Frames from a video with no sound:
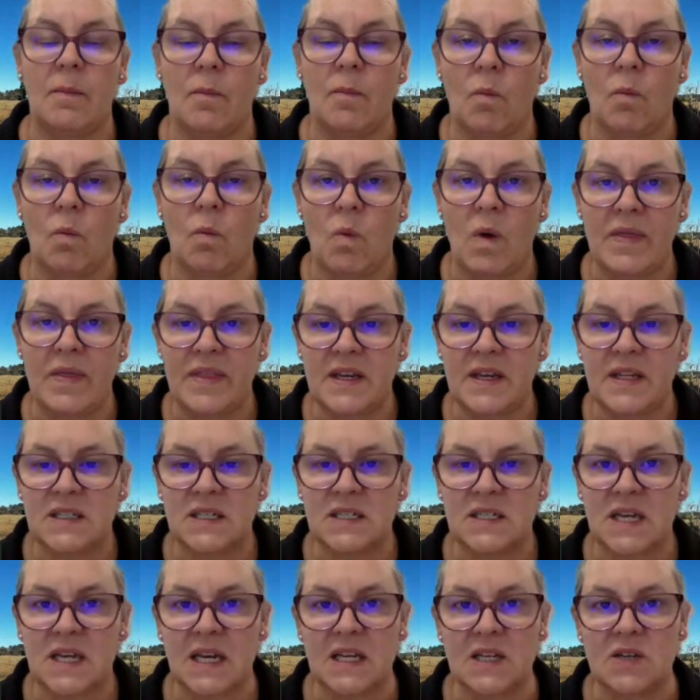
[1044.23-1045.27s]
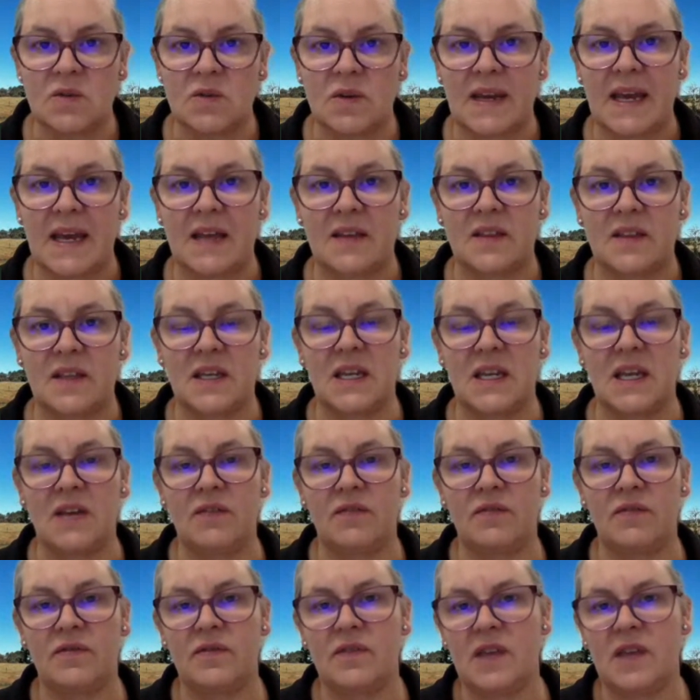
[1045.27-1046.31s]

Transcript: One thing to take into account that if